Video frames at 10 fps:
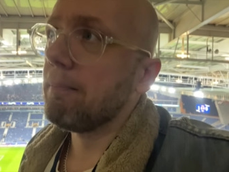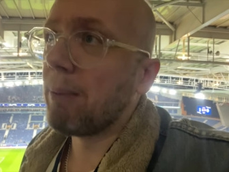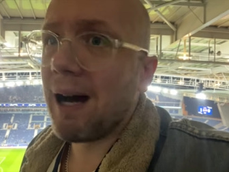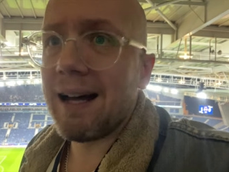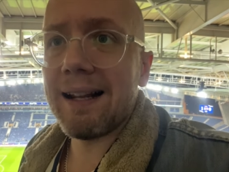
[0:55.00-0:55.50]

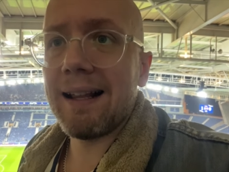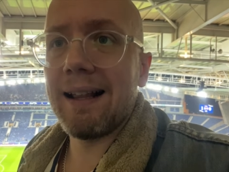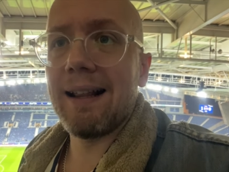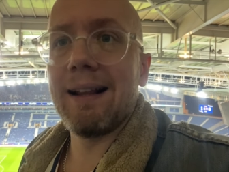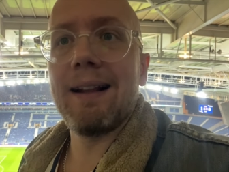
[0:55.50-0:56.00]
But
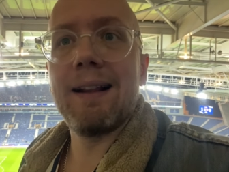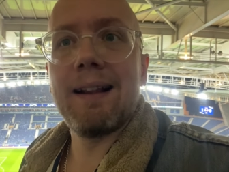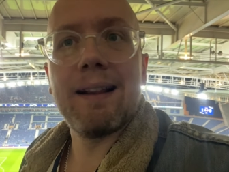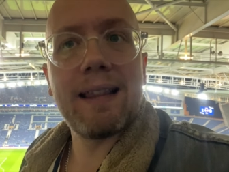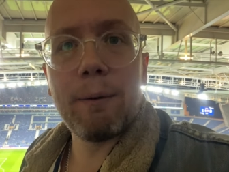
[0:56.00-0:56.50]

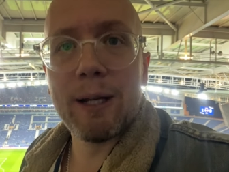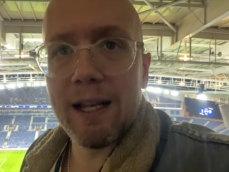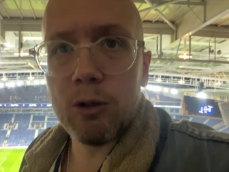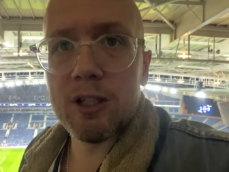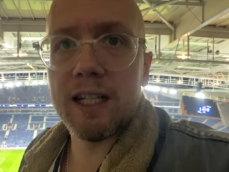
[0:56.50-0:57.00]
they were
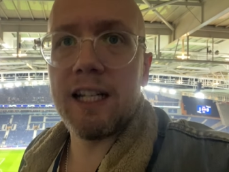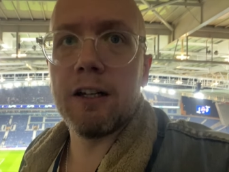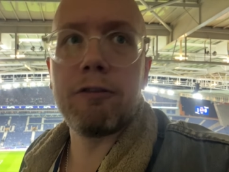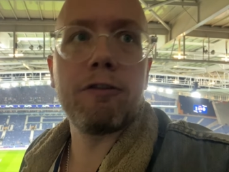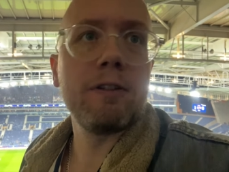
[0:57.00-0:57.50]
guilty
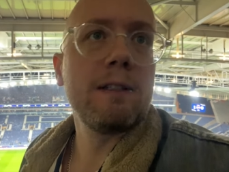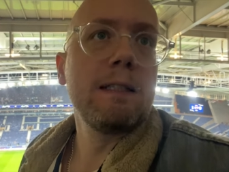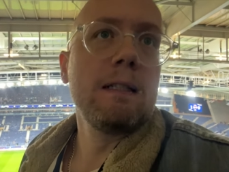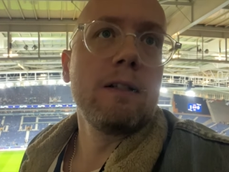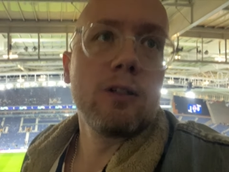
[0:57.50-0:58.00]
of
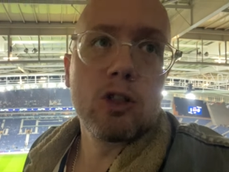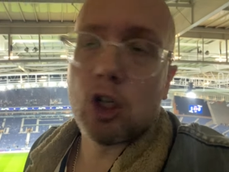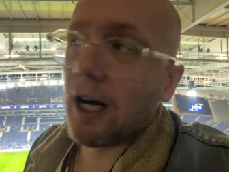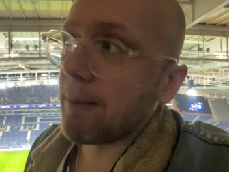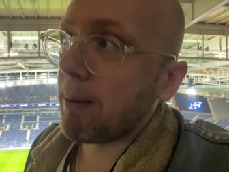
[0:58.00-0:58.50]

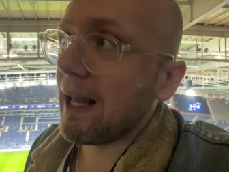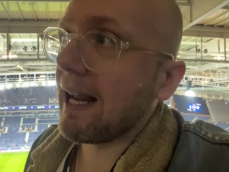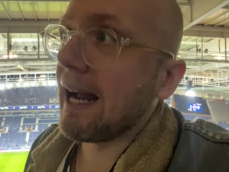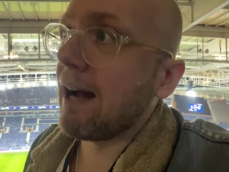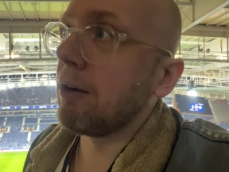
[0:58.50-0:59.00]
trying to play
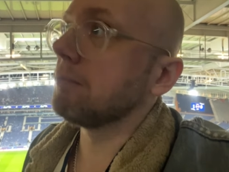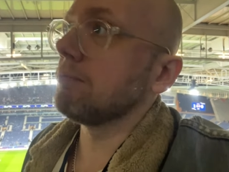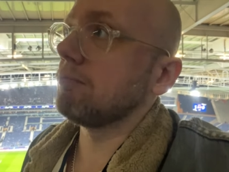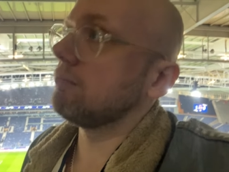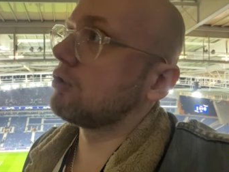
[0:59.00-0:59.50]
out,
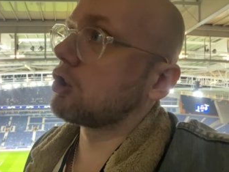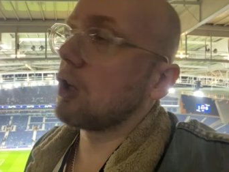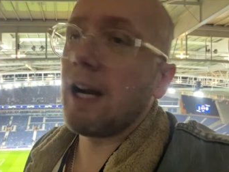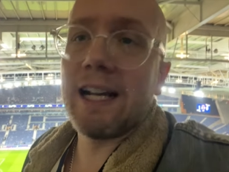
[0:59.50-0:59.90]
trying